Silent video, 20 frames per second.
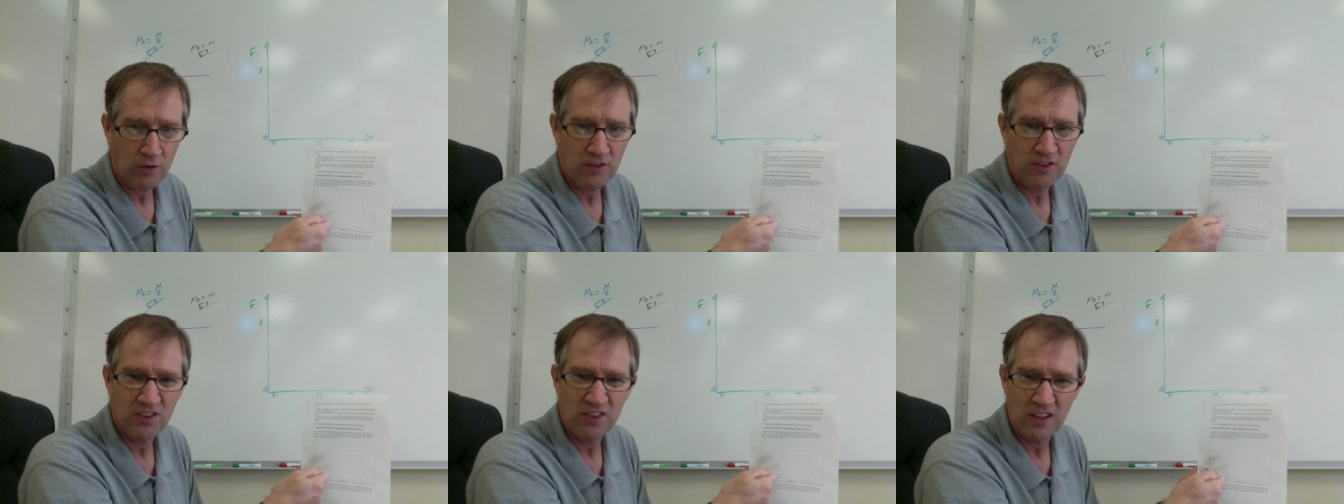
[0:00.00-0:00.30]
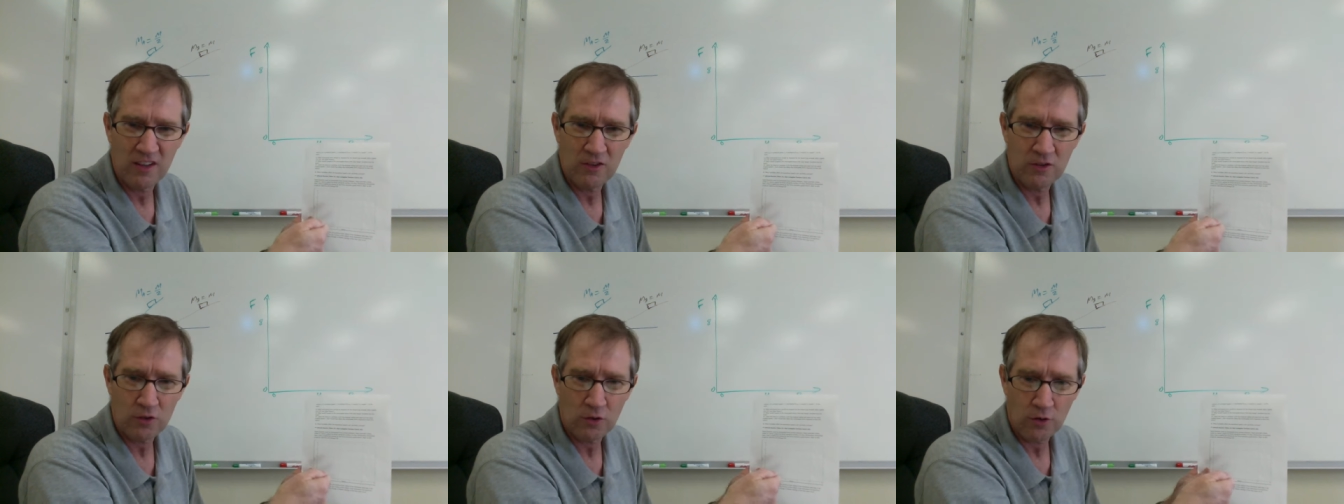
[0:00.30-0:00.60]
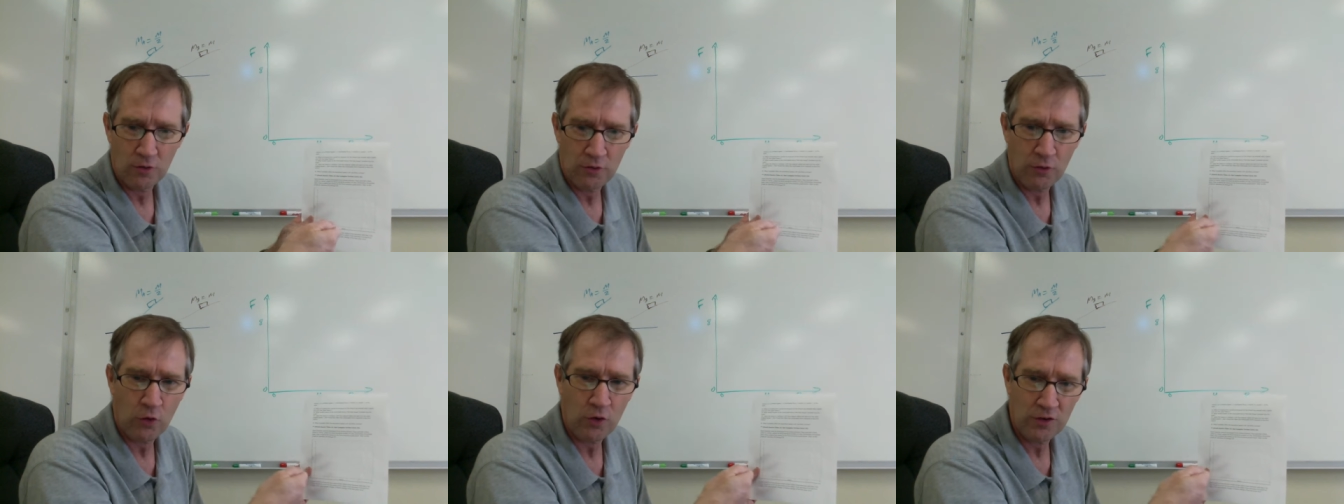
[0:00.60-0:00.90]

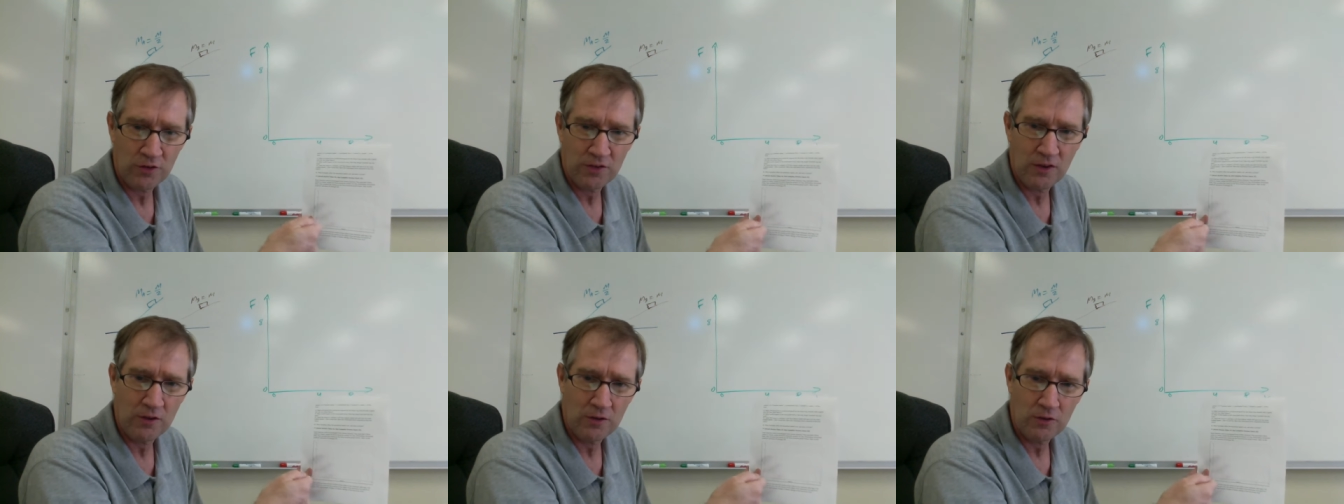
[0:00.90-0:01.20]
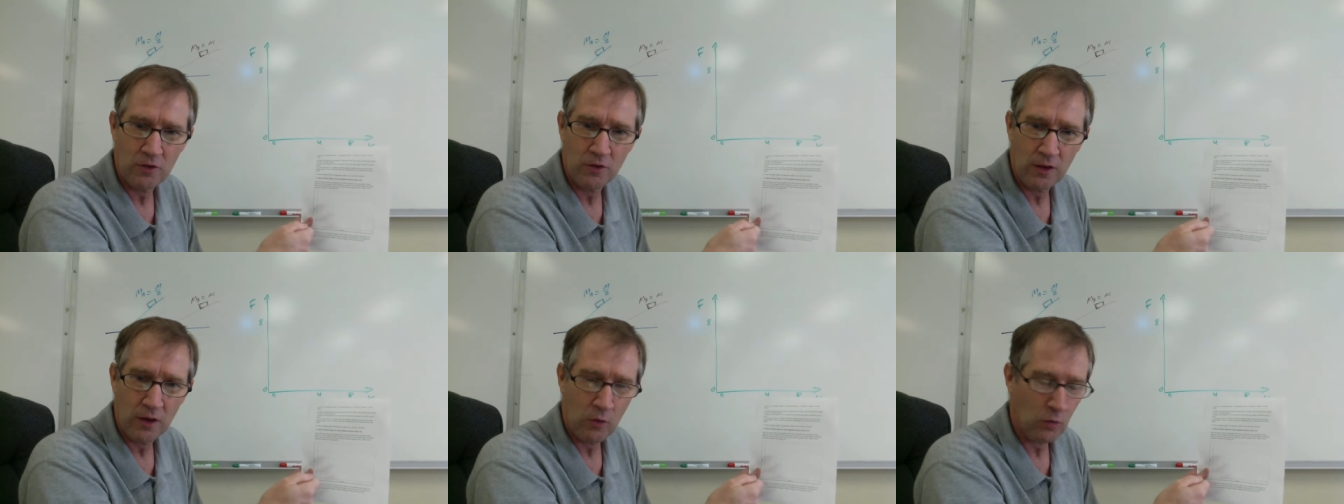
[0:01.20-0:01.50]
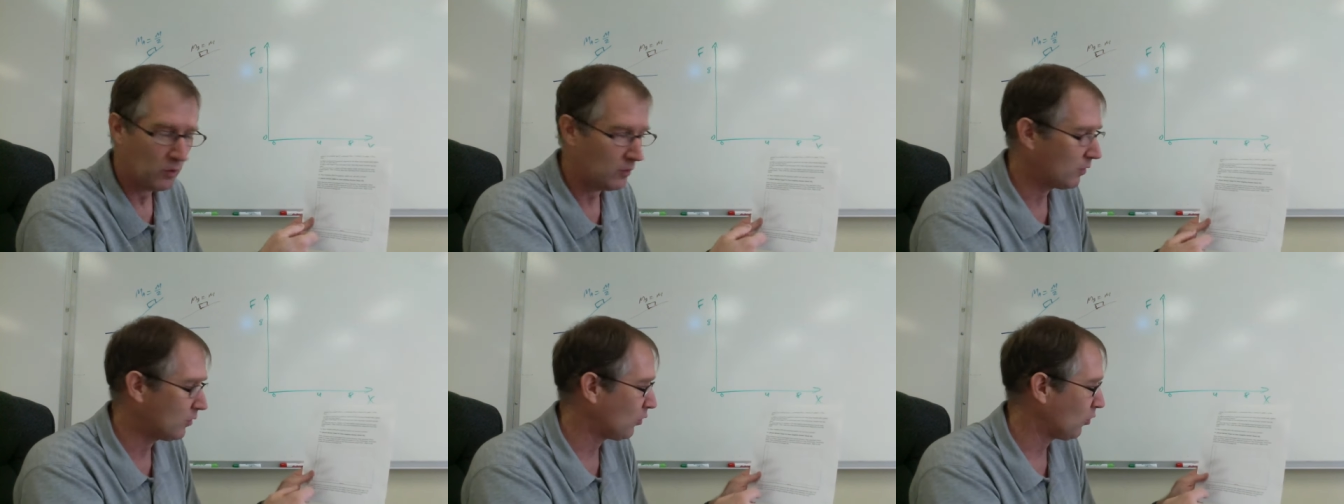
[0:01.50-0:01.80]
sensor, force sensor that
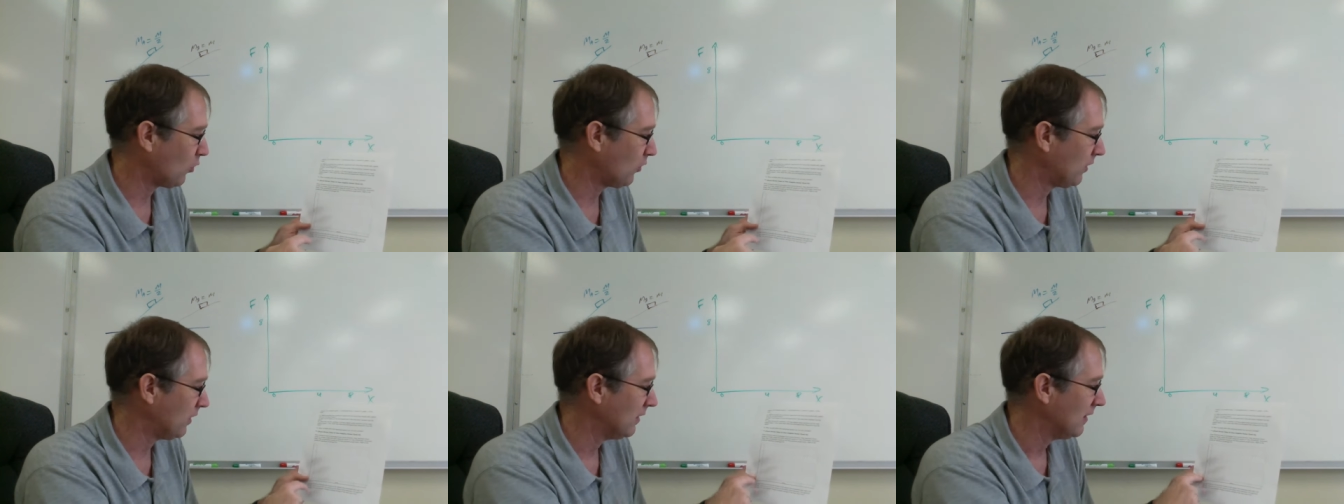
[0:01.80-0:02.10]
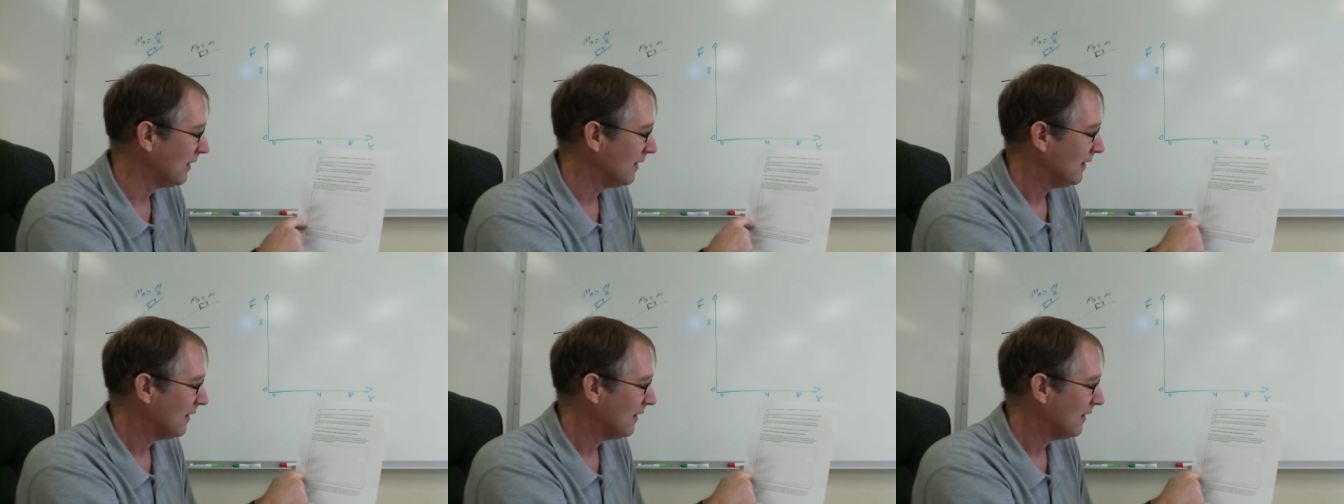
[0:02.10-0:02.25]
would record it,